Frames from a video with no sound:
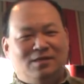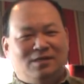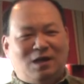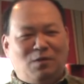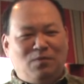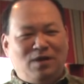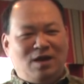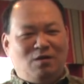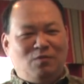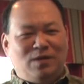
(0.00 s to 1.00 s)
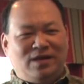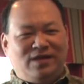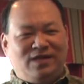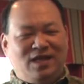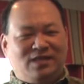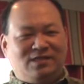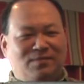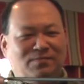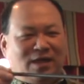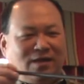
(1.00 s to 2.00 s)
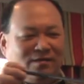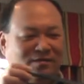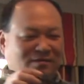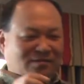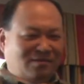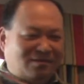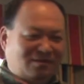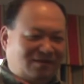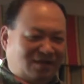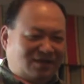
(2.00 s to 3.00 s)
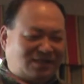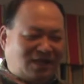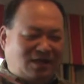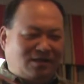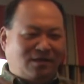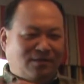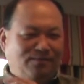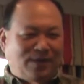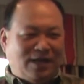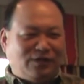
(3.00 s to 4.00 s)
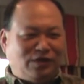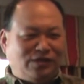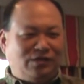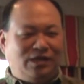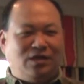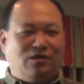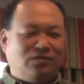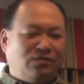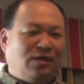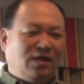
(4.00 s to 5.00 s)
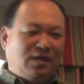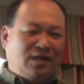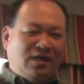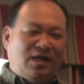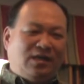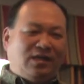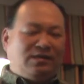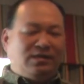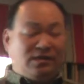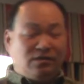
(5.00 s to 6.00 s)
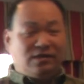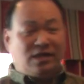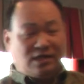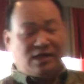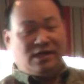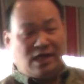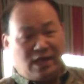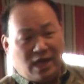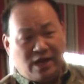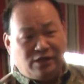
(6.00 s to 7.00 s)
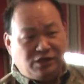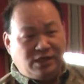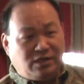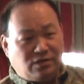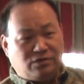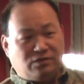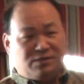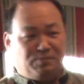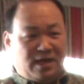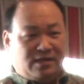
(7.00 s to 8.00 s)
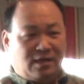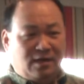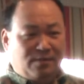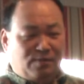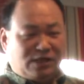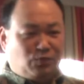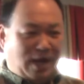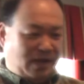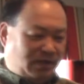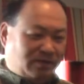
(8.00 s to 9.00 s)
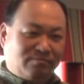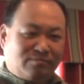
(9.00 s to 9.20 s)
Normal arrow, when it hits something, it just hit, penetration equals to the kinetic energy equals to speed plus weight.